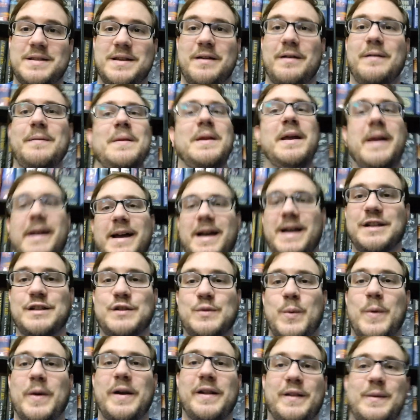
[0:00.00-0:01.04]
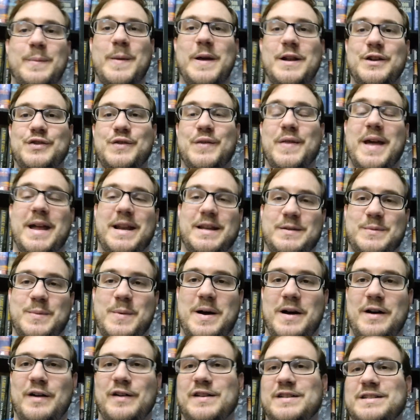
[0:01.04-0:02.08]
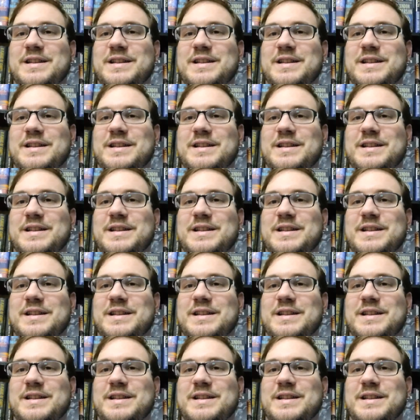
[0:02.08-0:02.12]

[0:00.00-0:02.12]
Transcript: So I just wanted to mention that as well,